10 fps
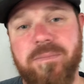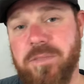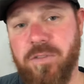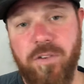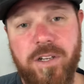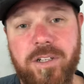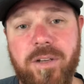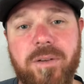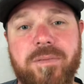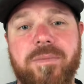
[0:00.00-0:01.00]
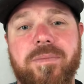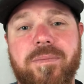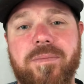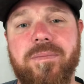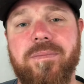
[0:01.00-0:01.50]
It's free too.
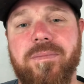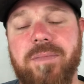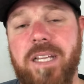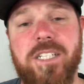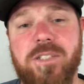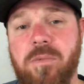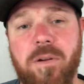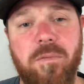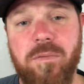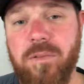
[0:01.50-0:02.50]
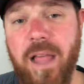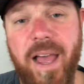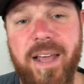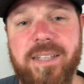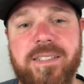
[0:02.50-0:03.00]
It just won't
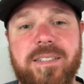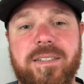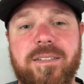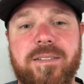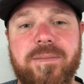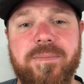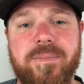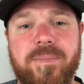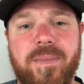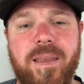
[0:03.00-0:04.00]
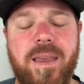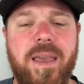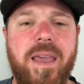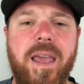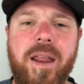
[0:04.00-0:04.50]
last.
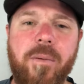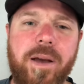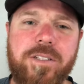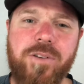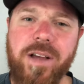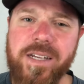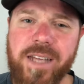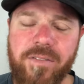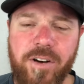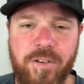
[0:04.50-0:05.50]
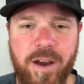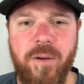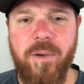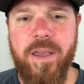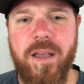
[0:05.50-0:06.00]
Anyways, you guys have a great
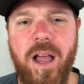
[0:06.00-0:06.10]
week.